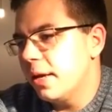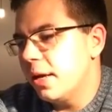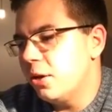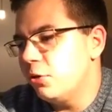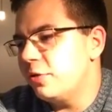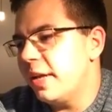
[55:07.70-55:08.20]

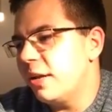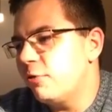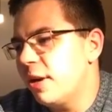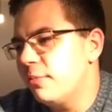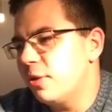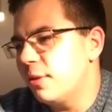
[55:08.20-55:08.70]
And also, like,
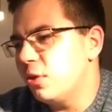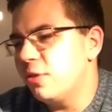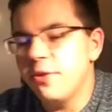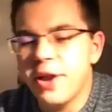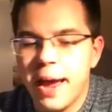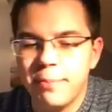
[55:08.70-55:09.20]
what I'm not
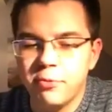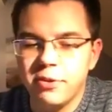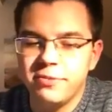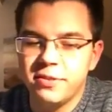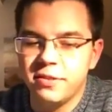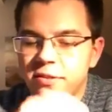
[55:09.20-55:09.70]
very happy
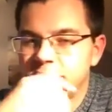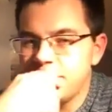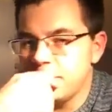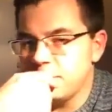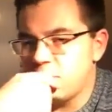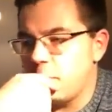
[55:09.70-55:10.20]
with is that the
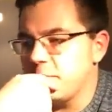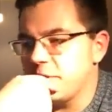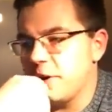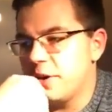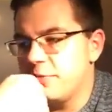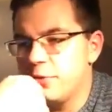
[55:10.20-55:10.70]
drops
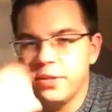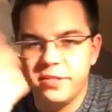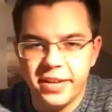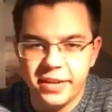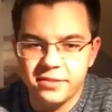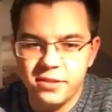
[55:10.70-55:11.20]
are 30
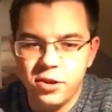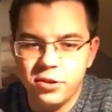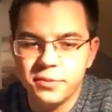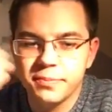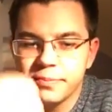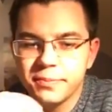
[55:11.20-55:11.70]
seconds long.
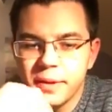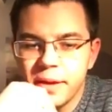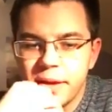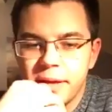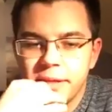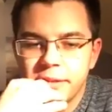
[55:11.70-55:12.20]

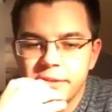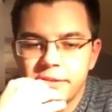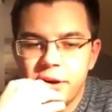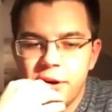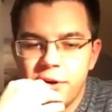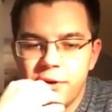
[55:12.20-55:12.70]

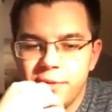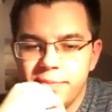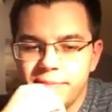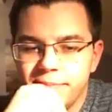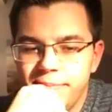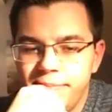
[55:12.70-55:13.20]
So,
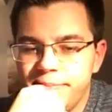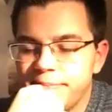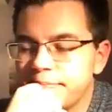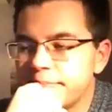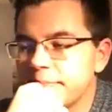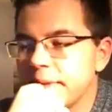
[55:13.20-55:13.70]

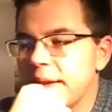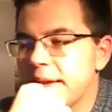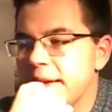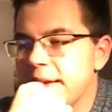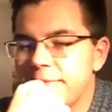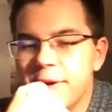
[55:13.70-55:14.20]

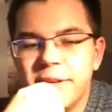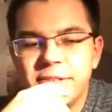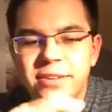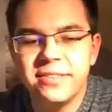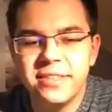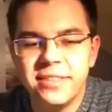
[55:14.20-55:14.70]
very
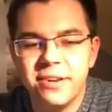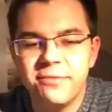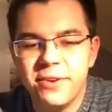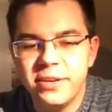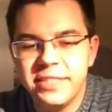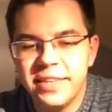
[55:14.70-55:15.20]
interesting. There are
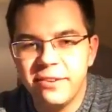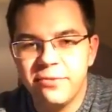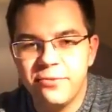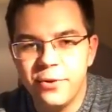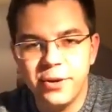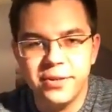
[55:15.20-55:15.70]
very
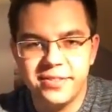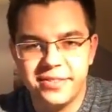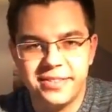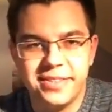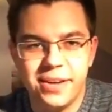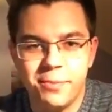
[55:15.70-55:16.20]

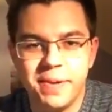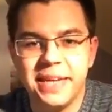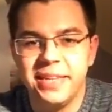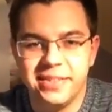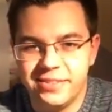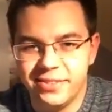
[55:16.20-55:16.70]
diverse
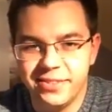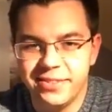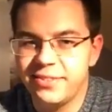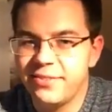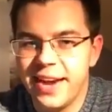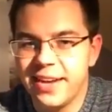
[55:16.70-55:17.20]
opinions on
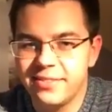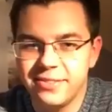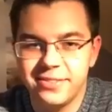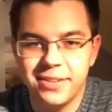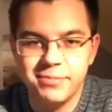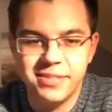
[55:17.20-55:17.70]
this track. So
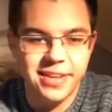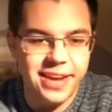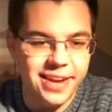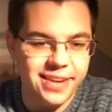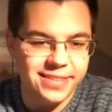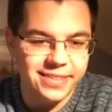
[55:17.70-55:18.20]
some
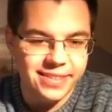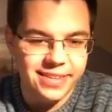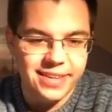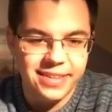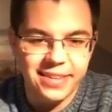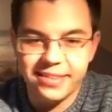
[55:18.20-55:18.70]
say
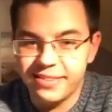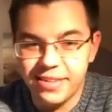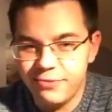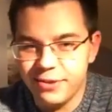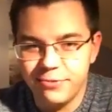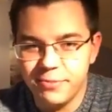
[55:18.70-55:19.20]
that's
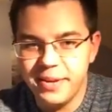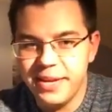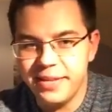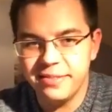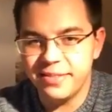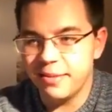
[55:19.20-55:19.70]
nothing for
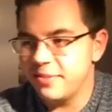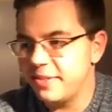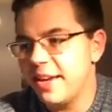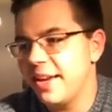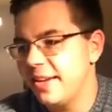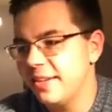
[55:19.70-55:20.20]
me. Some
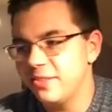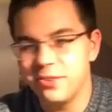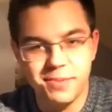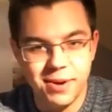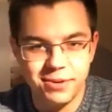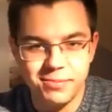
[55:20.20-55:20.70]
say it's
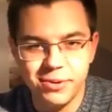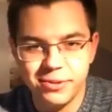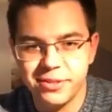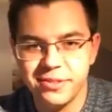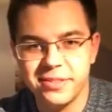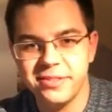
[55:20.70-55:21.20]
all about
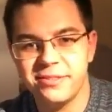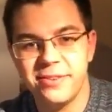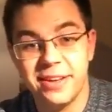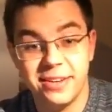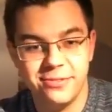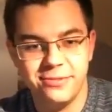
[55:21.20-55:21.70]
emotions on this
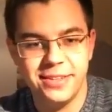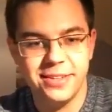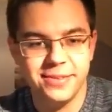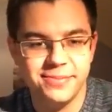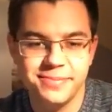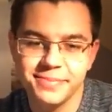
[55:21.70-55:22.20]
track, and I feel
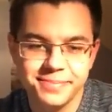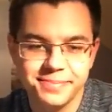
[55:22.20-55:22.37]
them.